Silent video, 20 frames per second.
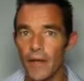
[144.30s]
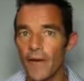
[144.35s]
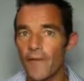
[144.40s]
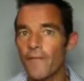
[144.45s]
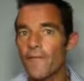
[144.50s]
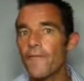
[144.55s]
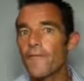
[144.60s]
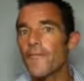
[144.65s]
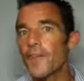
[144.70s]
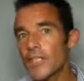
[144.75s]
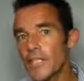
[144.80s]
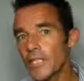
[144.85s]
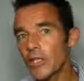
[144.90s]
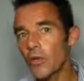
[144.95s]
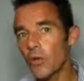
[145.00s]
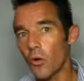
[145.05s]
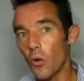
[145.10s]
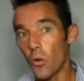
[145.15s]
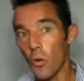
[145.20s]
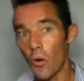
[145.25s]

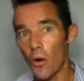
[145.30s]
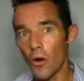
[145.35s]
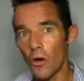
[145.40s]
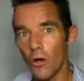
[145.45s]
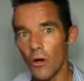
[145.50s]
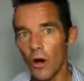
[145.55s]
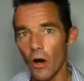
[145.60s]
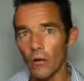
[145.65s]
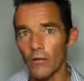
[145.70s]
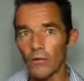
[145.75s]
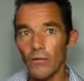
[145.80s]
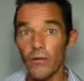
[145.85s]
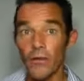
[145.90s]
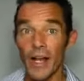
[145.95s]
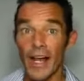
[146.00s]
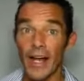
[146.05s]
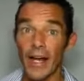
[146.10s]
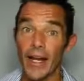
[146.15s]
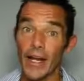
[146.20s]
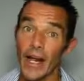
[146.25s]
physical
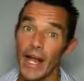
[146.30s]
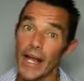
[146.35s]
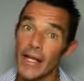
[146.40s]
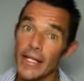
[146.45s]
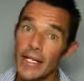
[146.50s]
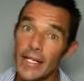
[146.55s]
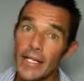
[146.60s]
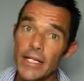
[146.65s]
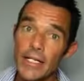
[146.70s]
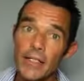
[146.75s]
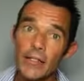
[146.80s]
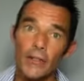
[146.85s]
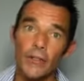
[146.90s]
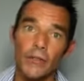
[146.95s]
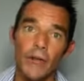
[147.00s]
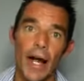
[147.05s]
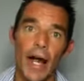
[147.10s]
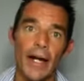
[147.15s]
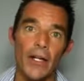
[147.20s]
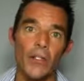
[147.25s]
conflict and
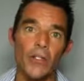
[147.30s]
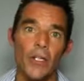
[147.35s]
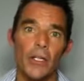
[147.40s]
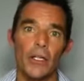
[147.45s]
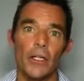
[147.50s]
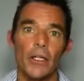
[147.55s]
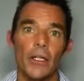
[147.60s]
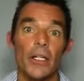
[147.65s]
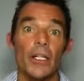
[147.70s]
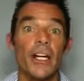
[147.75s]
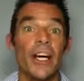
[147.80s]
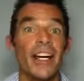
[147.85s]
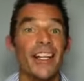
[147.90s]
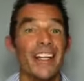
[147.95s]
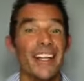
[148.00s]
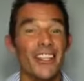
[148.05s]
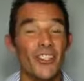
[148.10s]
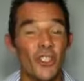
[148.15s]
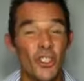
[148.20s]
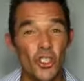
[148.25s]
interaction, and
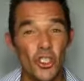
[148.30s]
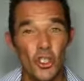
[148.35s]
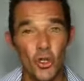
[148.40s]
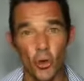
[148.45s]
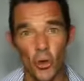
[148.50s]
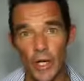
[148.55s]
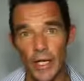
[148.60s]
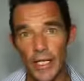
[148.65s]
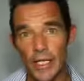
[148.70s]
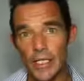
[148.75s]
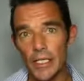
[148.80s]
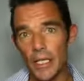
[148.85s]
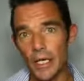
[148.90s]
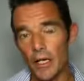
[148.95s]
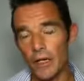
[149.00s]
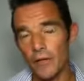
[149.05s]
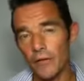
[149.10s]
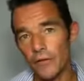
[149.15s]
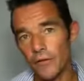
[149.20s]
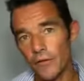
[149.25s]
it enjoys
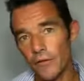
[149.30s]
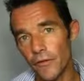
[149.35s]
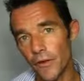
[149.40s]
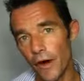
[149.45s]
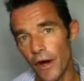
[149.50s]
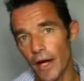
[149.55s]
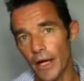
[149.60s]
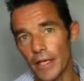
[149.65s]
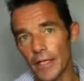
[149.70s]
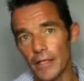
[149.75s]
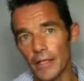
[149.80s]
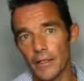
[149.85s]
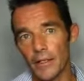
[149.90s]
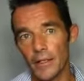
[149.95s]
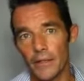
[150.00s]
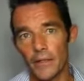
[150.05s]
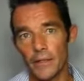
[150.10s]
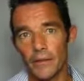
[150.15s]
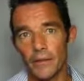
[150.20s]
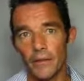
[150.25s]
a fight.
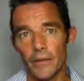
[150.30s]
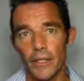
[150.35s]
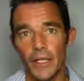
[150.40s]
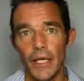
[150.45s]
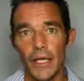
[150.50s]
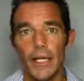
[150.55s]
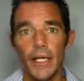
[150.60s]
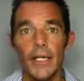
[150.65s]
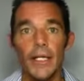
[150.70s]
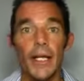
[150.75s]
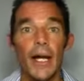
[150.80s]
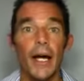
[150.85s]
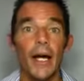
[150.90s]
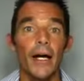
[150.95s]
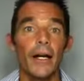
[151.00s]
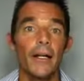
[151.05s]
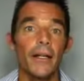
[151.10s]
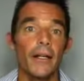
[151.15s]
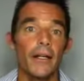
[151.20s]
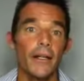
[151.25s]
Okay,
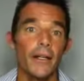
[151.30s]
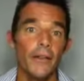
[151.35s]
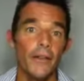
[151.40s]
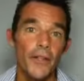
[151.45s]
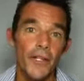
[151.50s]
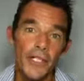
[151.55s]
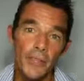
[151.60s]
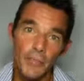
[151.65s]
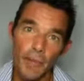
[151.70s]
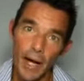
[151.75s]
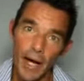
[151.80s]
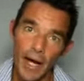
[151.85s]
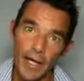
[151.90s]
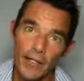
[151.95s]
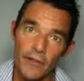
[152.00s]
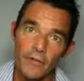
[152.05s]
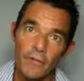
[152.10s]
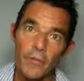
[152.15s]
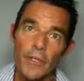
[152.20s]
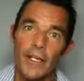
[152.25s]
now this part
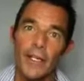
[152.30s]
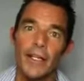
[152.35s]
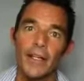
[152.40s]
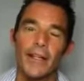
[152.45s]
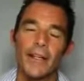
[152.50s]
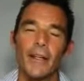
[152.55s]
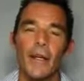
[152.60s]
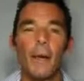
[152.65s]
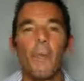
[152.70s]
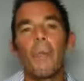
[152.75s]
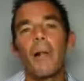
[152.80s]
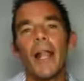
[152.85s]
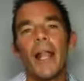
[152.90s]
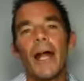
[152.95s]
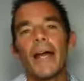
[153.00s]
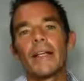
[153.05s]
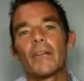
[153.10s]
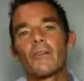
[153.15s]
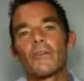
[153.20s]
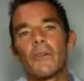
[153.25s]
of me
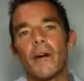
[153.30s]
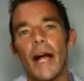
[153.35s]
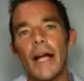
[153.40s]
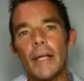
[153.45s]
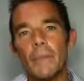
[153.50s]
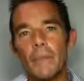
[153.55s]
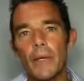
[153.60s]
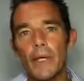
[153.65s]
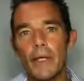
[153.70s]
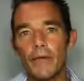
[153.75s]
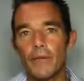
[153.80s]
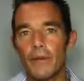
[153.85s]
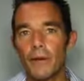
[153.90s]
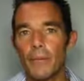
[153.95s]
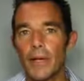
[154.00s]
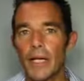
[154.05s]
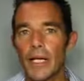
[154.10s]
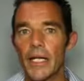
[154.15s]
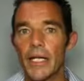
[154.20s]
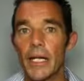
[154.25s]
played rugby for
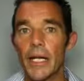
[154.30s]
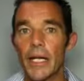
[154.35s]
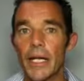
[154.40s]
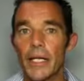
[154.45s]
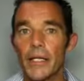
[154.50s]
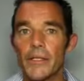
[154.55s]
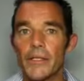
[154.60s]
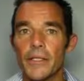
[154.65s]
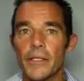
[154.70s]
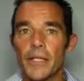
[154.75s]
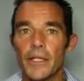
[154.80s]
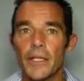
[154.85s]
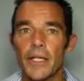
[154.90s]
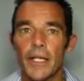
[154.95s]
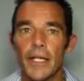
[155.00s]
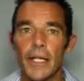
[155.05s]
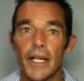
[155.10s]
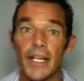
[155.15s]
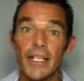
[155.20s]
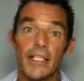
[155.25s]
many years.
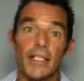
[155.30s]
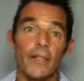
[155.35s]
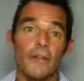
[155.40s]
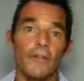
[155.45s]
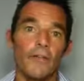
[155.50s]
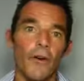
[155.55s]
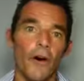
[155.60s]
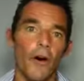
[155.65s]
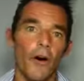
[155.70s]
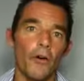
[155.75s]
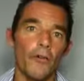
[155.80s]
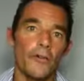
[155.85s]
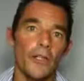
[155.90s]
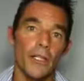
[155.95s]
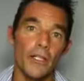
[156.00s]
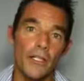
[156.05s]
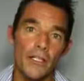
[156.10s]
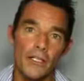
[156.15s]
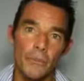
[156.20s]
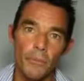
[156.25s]
It's involved
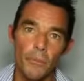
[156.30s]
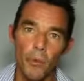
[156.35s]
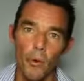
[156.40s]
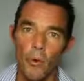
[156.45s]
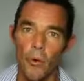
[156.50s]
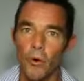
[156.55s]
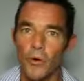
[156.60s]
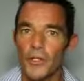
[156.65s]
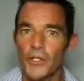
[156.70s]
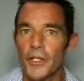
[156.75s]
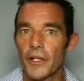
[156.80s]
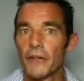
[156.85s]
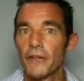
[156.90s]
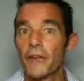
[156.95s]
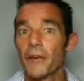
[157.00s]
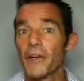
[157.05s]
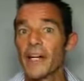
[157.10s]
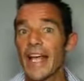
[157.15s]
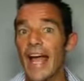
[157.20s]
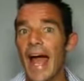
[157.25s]
in sports that are
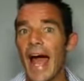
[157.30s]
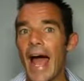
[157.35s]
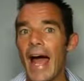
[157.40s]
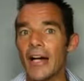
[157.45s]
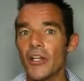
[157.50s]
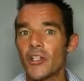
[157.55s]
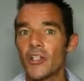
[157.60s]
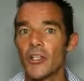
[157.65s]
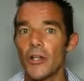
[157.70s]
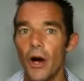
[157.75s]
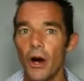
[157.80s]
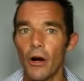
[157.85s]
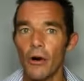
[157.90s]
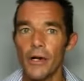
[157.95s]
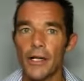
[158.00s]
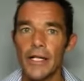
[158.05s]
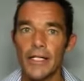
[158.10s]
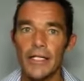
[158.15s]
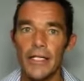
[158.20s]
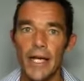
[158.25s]
very action
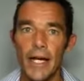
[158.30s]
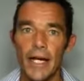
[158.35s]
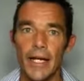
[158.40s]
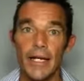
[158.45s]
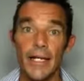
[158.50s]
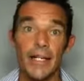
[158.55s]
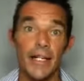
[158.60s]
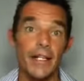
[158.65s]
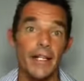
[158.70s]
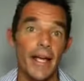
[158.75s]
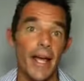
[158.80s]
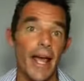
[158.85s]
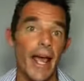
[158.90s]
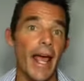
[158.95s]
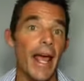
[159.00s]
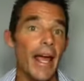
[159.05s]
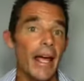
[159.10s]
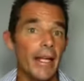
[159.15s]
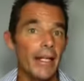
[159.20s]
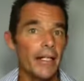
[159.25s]
orientated
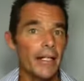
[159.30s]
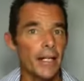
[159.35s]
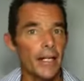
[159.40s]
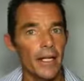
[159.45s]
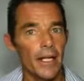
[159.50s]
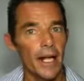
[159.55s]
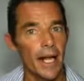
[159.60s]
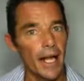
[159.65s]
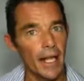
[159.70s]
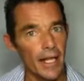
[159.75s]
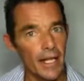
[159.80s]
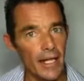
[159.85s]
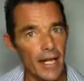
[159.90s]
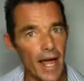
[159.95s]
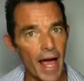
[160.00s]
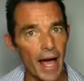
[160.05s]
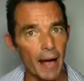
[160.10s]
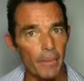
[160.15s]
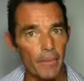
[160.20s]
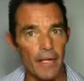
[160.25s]
and
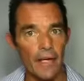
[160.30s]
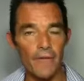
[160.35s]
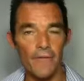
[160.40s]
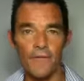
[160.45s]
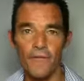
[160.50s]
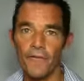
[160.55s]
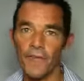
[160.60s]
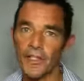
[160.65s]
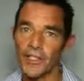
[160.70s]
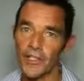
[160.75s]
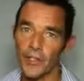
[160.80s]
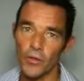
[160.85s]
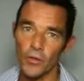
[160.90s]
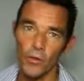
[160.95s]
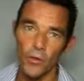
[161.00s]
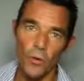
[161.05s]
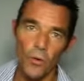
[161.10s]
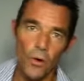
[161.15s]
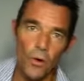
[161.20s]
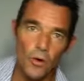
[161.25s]
allow me
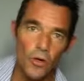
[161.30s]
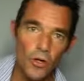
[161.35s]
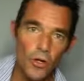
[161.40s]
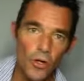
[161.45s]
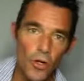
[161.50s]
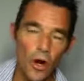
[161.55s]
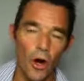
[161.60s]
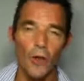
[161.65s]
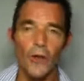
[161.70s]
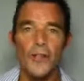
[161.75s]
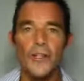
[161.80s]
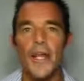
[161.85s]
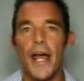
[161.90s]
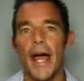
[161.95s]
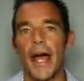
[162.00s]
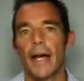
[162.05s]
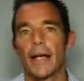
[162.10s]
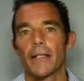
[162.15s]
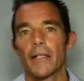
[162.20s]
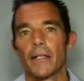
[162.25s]
physical
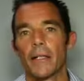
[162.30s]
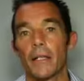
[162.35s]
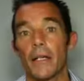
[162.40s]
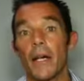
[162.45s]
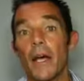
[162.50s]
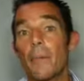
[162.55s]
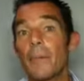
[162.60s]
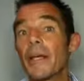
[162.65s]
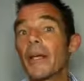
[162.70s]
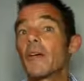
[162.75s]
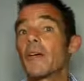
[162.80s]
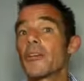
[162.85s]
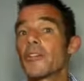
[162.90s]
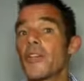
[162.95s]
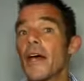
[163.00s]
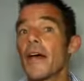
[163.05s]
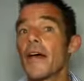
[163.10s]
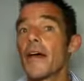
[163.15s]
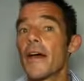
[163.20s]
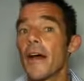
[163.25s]
contact,
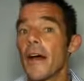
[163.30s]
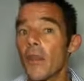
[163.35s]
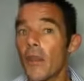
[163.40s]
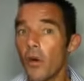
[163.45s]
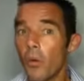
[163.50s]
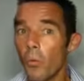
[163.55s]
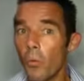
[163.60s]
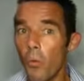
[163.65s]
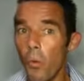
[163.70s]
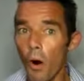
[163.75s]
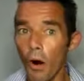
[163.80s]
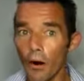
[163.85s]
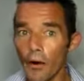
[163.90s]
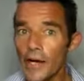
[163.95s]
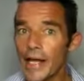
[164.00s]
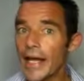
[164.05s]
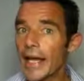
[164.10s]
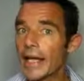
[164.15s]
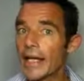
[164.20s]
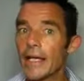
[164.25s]
because the
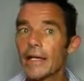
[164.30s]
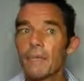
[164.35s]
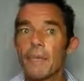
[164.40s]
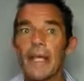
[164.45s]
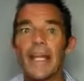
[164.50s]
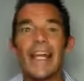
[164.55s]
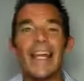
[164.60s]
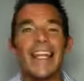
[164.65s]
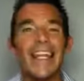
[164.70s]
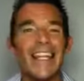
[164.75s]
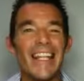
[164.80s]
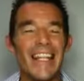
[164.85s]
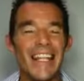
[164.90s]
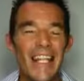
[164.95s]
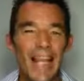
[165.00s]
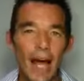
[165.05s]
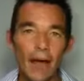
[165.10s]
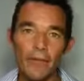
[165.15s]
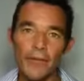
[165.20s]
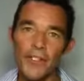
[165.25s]
warrior in me
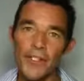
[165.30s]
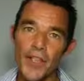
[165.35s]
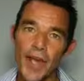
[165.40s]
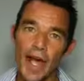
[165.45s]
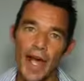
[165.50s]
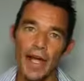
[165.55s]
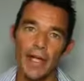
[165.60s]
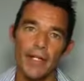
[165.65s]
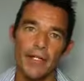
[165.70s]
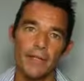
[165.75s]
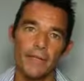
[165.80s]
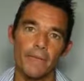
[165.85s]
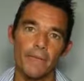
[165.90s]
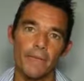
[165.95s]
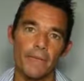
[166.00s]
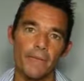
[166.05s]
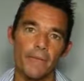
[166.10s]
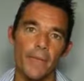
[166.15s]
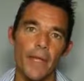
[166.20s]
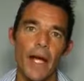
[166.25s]
loves that.
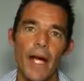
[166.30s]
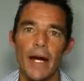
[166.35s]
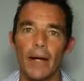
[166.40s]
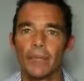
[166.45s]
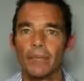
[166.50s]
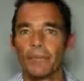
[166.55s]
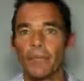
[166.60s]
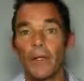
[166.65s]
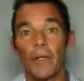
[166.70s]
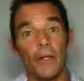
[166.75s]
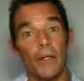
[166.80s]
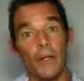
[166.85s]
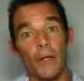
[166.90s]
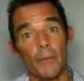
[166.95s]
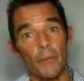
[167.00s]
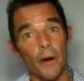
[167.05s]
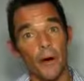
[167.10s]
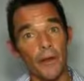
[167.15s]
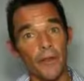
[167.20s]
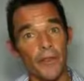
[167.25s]
Now,
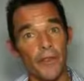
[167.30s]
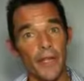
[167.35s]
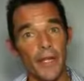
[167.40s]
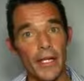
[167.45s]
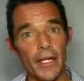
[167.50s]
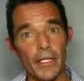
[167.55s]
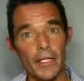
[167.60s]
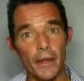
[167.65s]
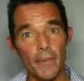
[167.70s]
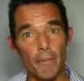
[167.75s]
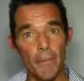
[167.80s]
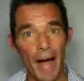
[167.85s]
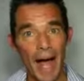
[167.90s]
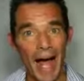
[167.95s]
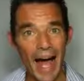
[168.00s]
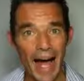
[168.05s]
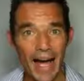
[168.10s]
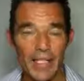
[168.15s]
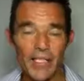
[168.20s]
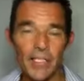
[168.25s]
both these
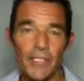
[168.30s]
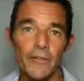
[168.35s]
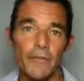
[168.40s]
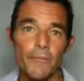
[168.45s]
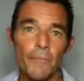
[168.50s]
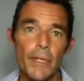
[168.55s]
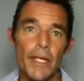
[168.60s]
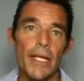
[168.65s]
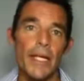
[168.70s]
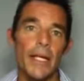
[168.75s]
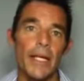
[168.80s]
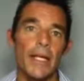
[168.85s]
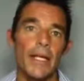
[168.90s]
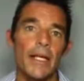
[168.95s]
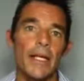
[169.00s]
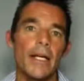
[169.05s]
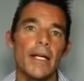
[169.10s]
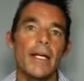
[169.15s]
parts of me